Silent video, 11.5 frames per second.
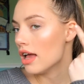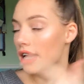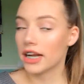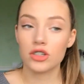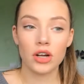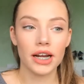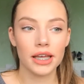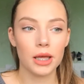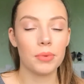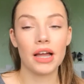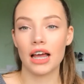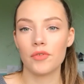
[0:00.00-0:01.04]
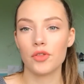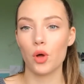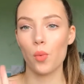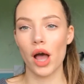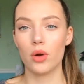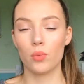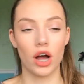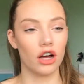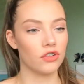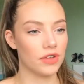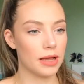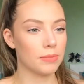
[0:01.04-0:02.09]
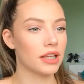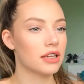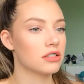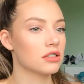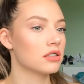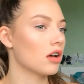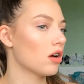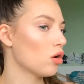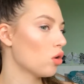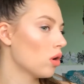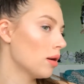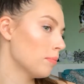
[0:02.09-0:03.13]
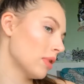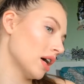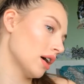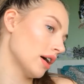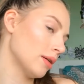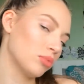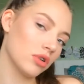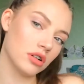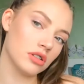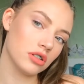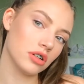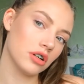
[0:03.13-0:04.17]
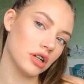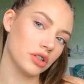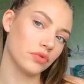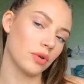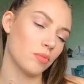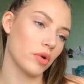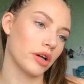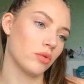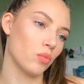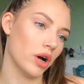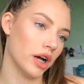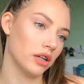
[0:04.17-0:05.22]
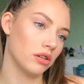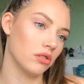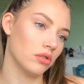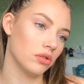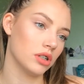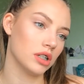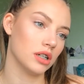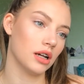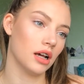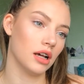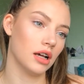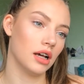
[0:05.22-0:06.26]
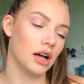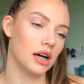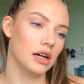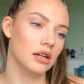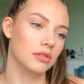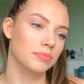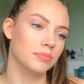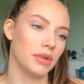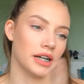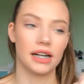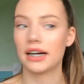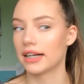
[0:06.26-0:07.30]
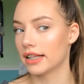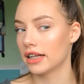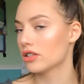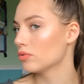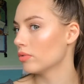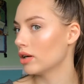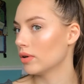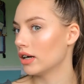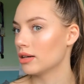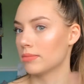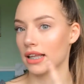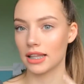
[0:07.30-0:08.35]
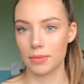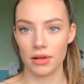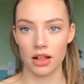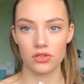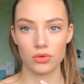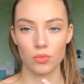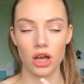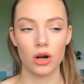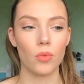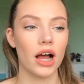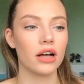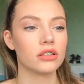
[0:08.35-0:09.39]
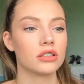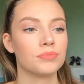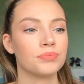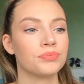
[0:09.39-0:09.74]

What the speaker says: And I try to keep it kind of in the Wet n Wild family. So my bronzer is from Wet n Wild, my highlights from Wet n Wild, and my lip color's from Wet n Wild.